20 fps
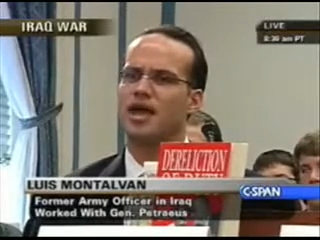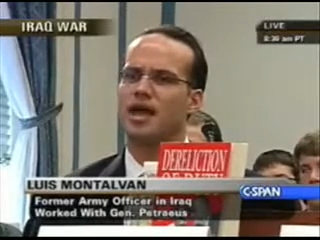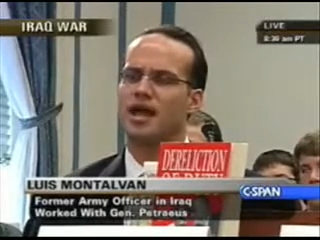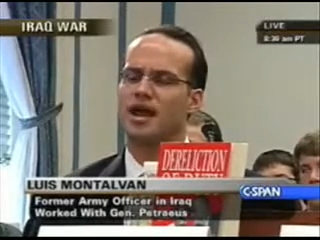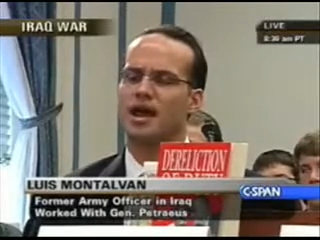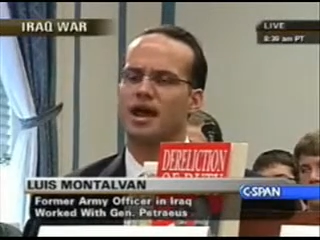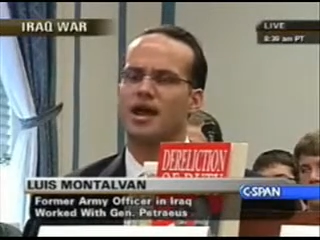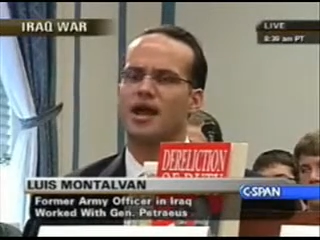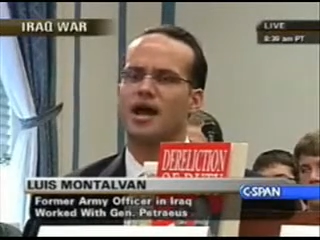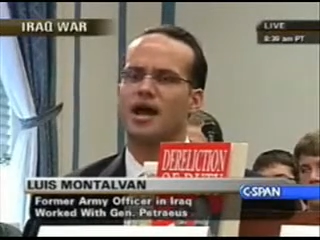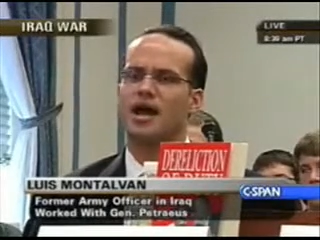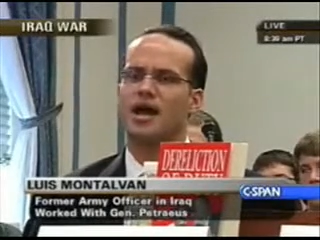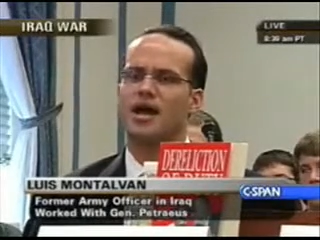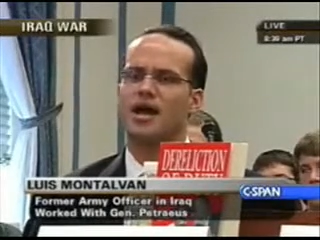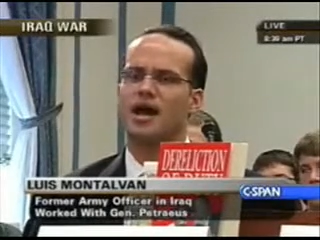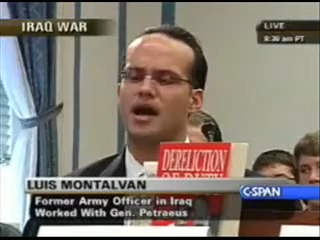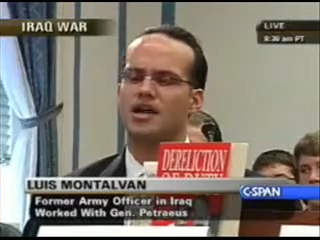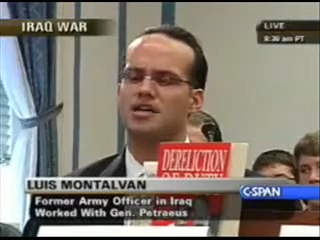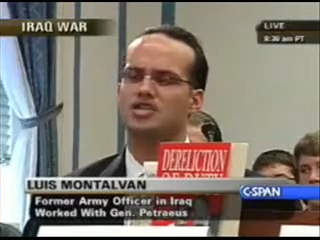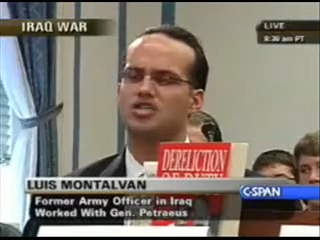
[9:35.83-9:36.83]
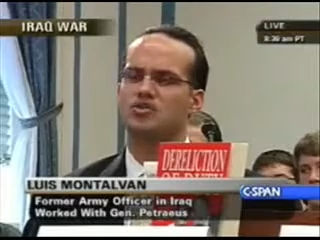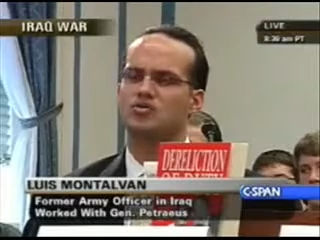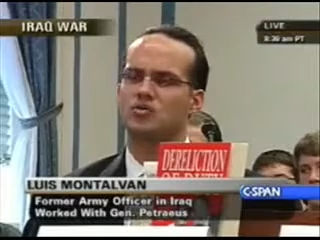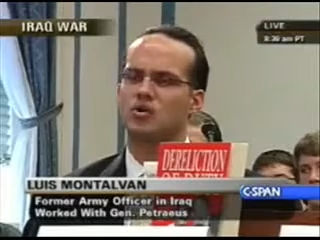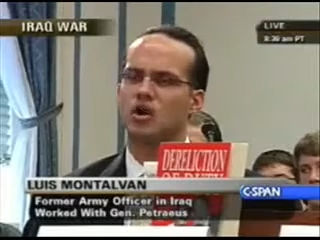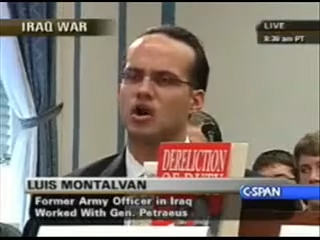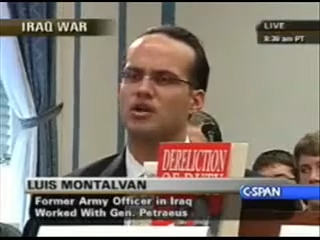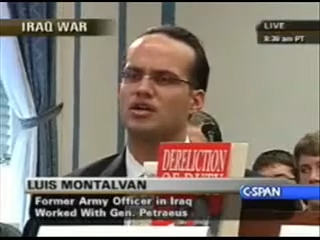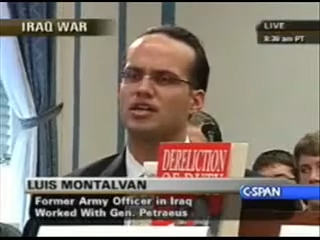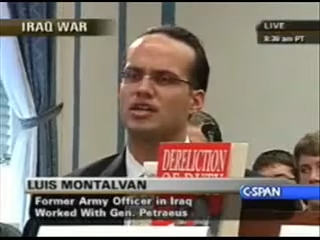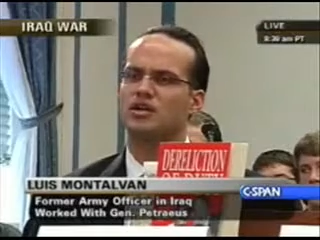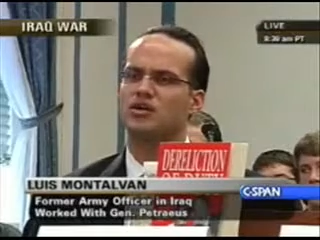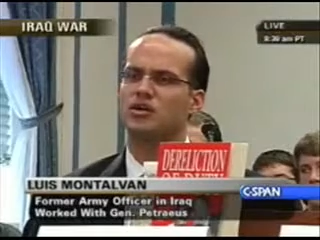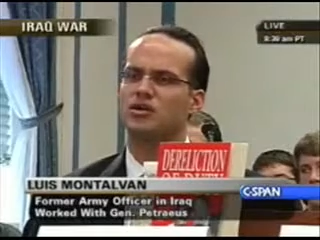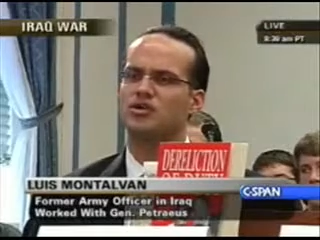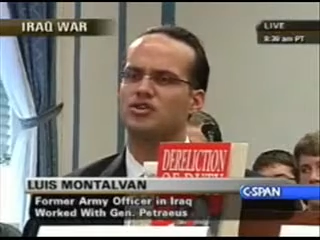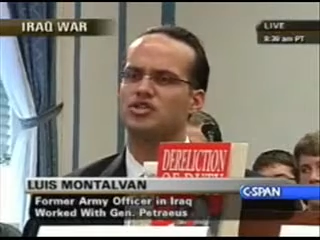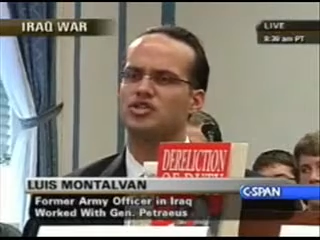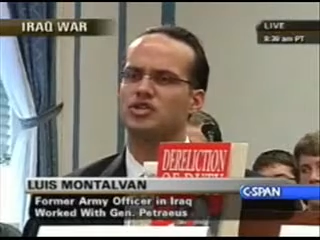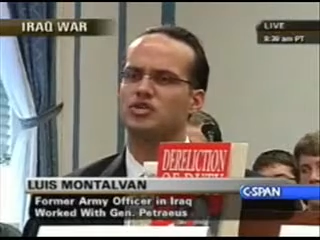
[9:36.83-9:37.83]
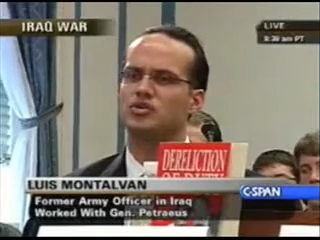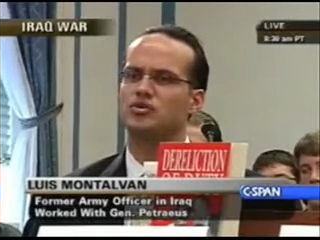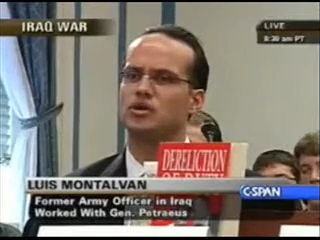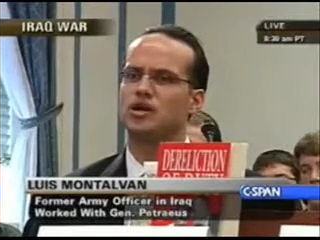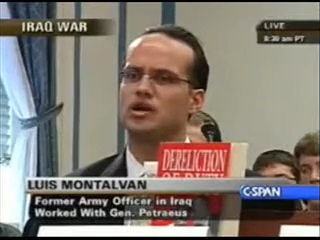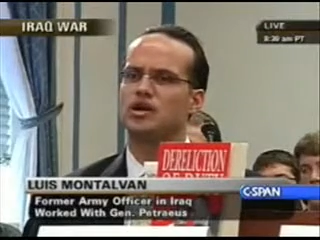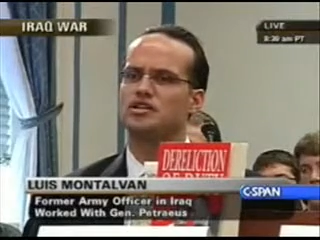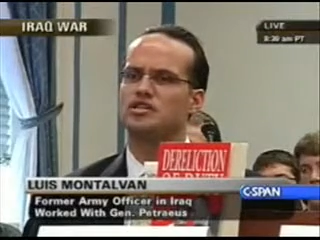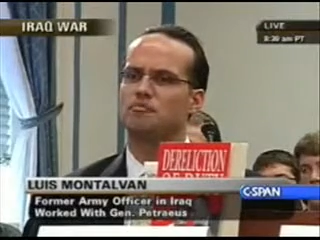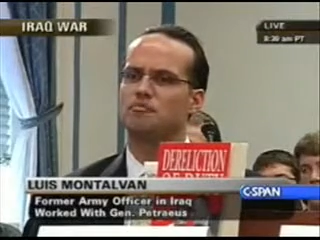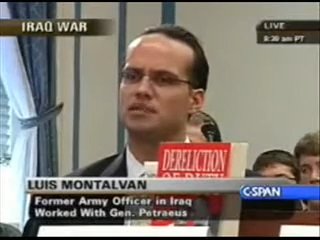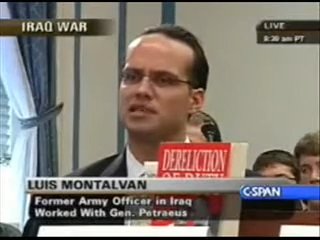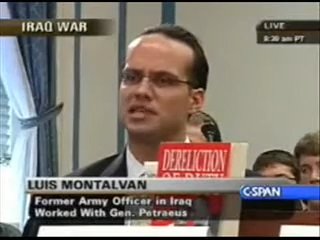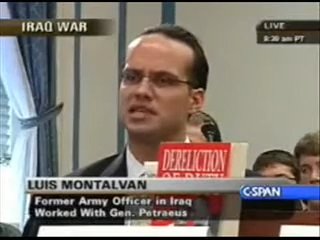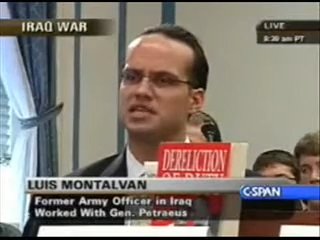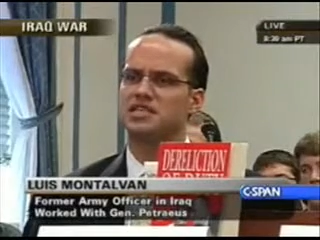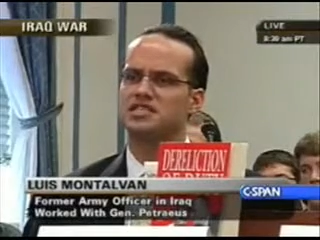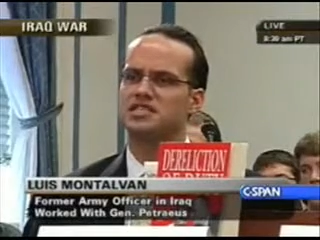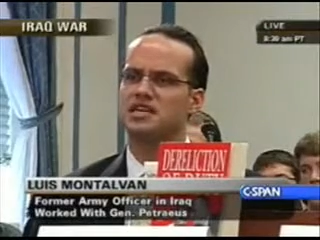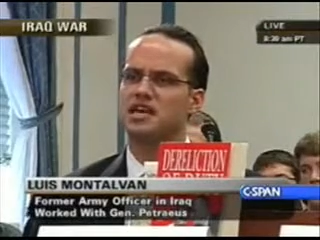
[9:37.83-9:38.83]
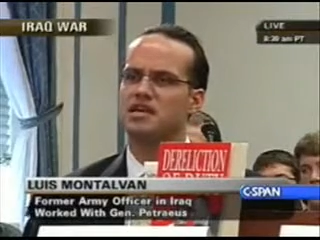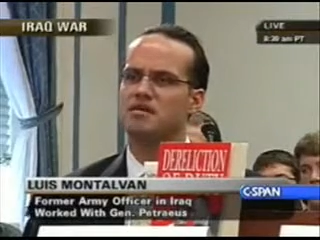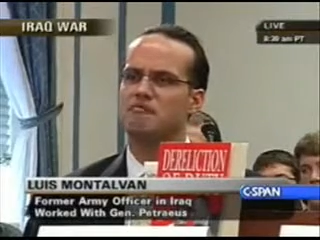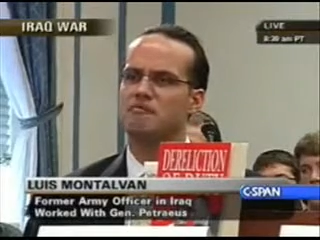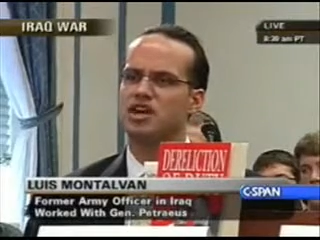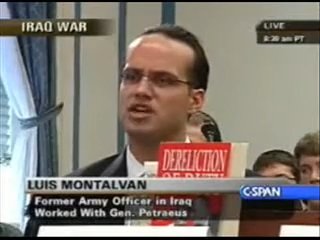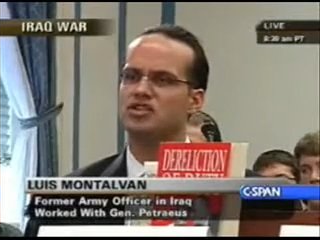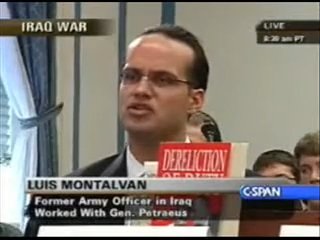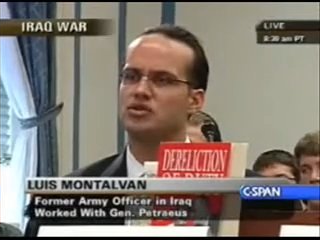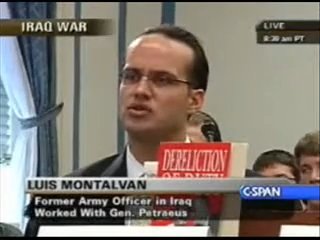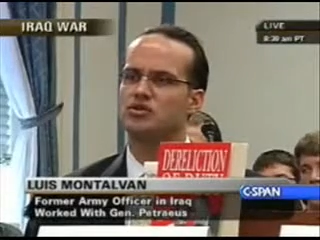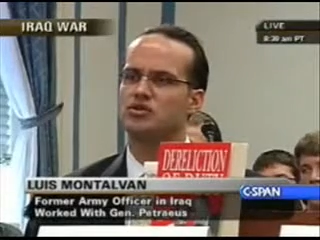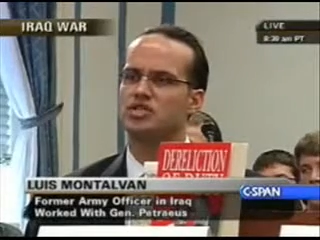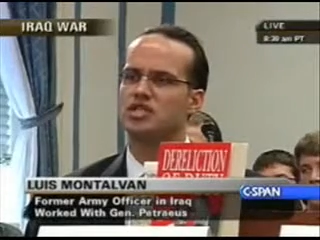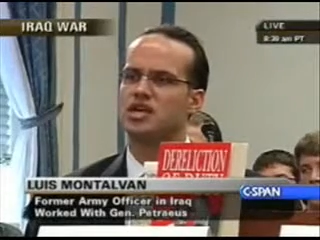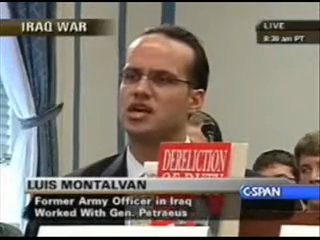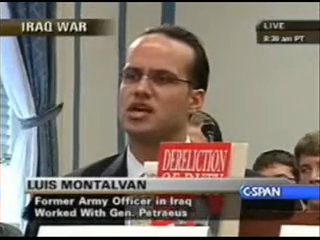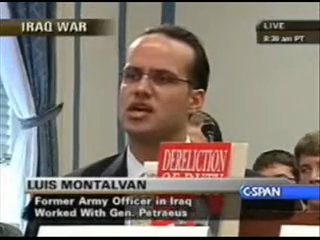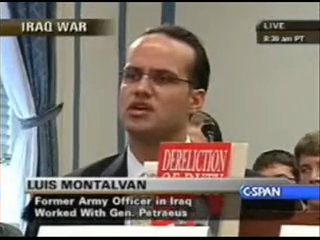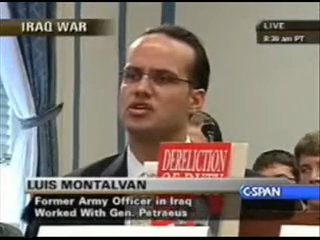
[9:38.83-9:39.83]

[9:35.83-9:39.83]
And I strongly urge you to please take measures